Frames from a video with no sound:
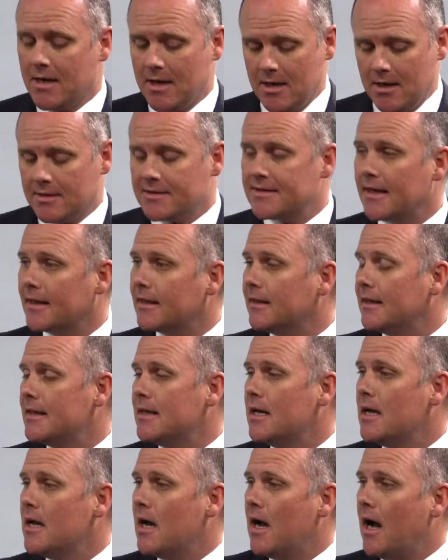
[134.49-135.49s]

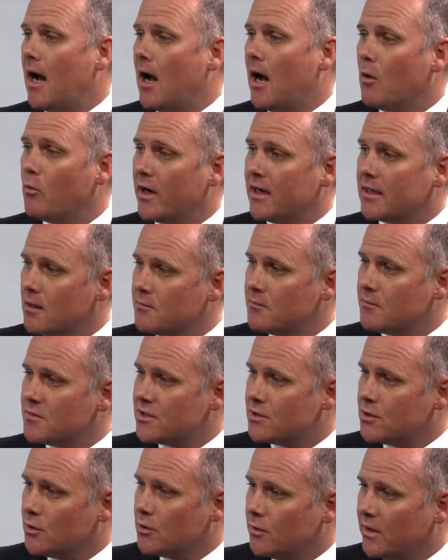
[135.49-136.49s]
Secondly, when it
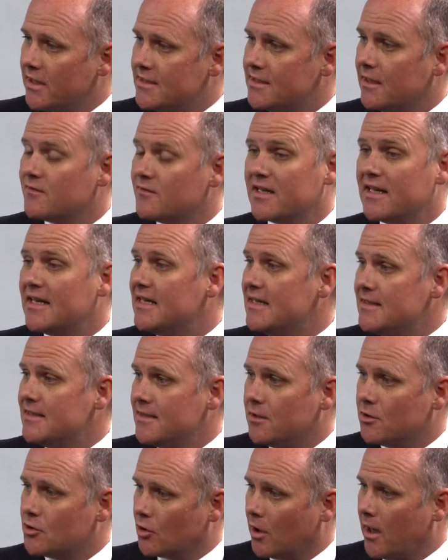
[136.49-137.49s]
comes to ETFs, they're
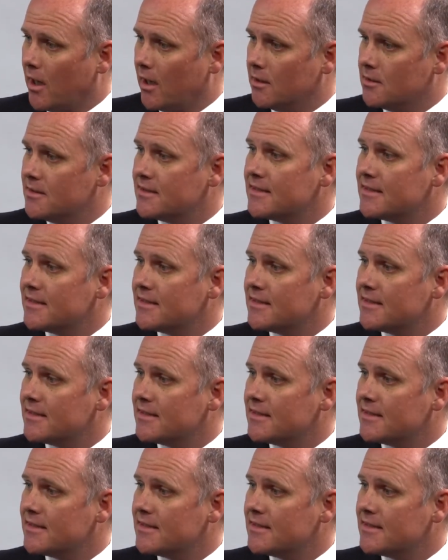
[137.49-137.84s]
easy to trade.